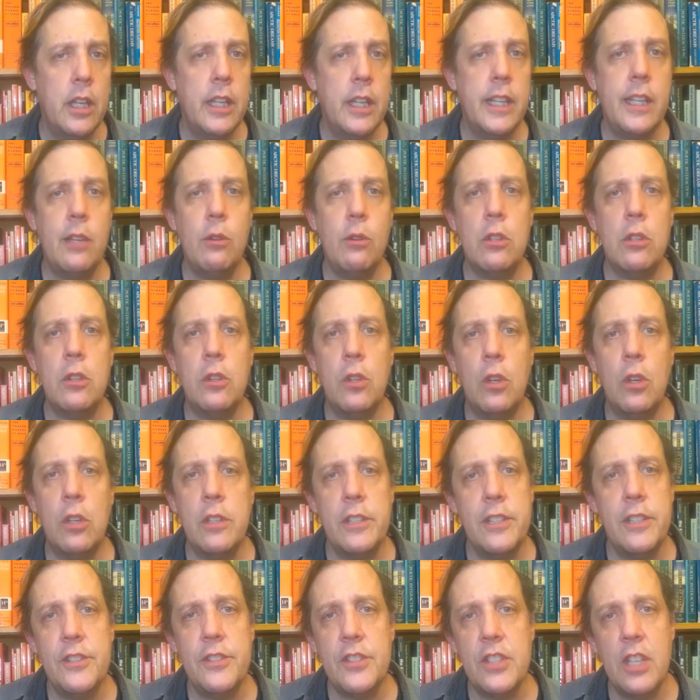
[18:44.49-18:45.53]
he would
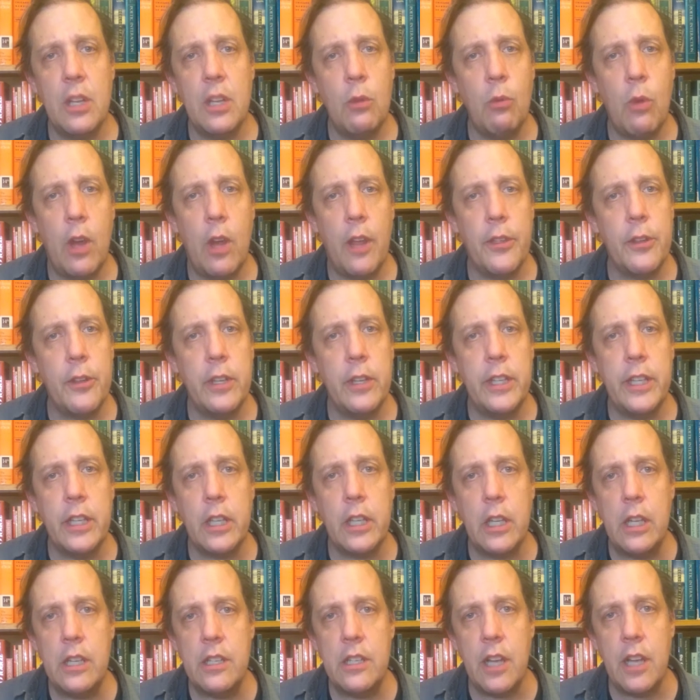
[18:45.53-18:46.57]
look to see whether he
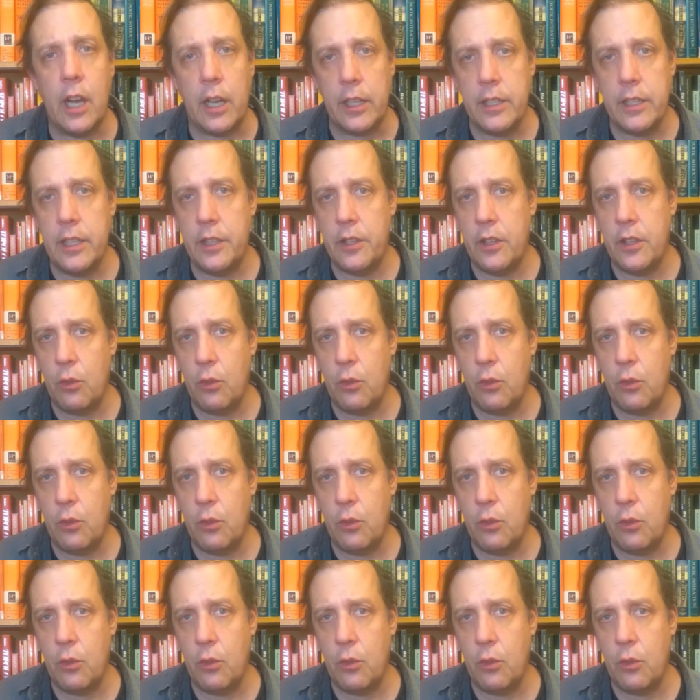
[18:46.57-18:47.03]
conducted